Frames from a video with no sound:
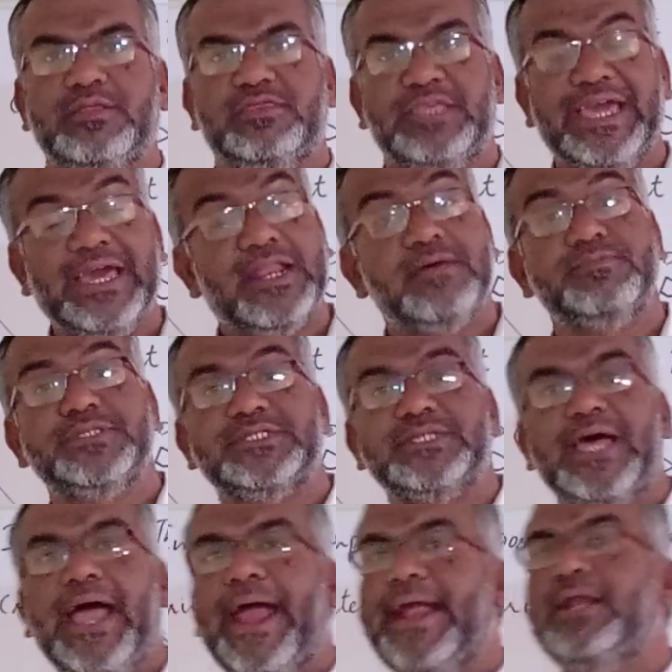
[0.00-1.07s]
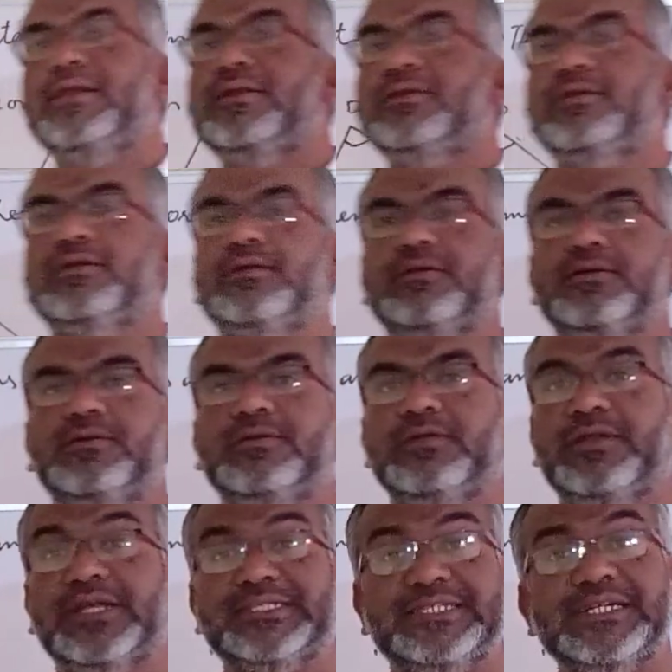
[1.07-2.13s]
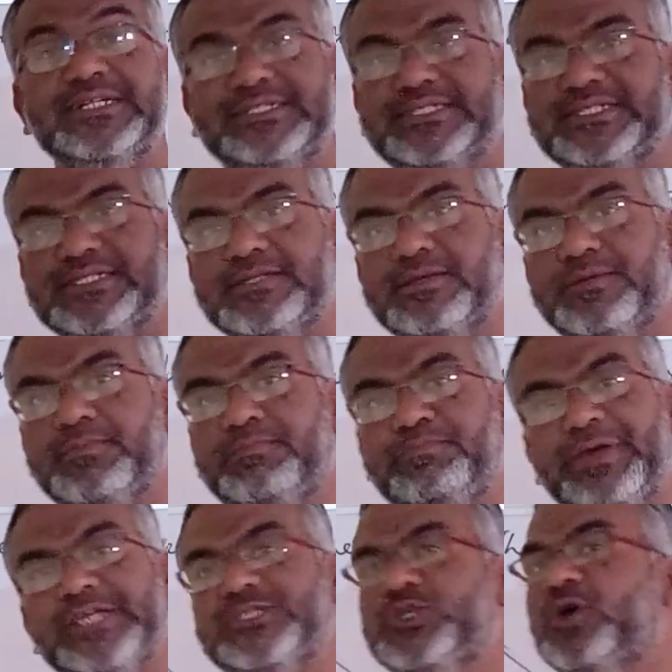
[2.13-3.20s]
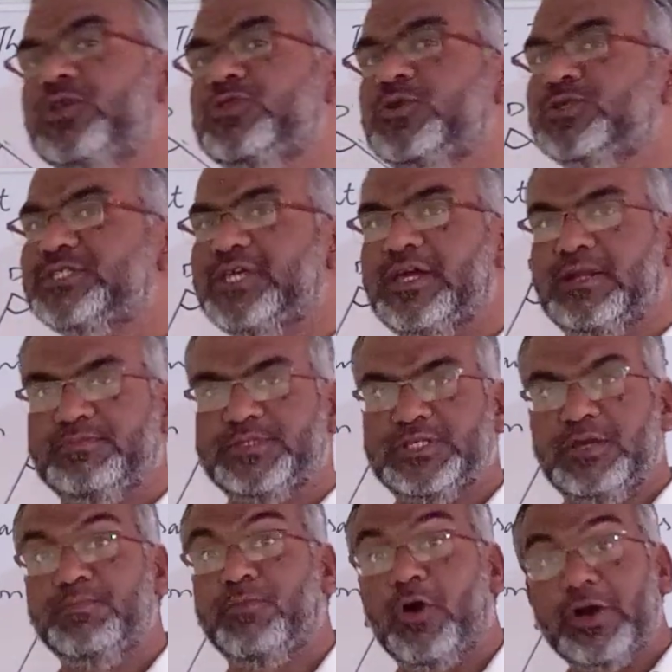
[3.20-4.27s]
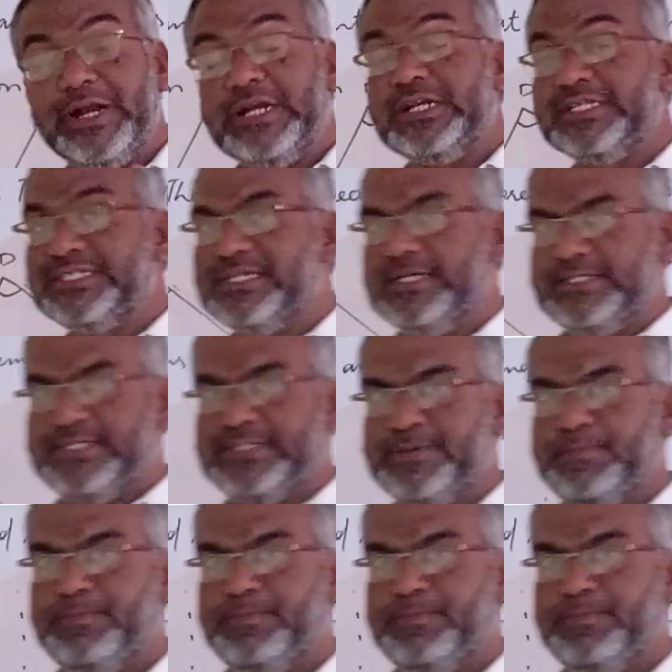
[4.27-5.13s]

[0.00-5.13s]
theorems and results based on those theorems, important results.